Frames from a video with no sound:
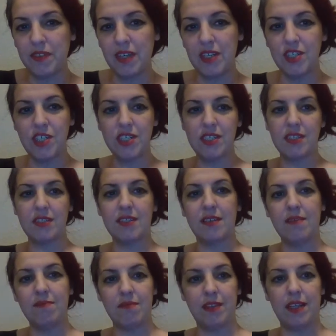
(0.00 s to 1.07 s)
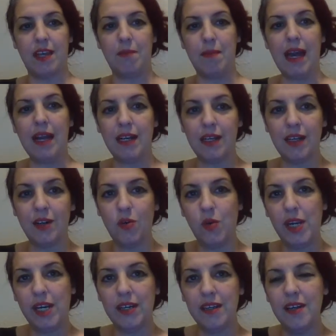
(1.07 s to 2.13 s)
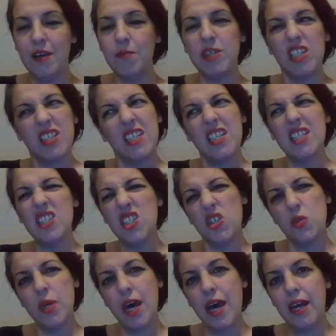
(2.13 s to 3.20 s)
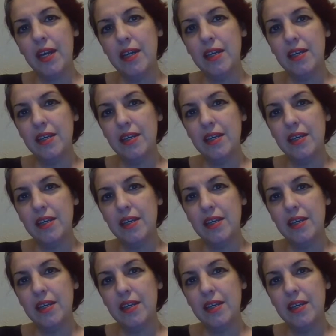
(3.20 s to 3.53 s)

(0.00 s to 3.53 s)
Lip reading: and just lay back like a queen. But she didn't do that.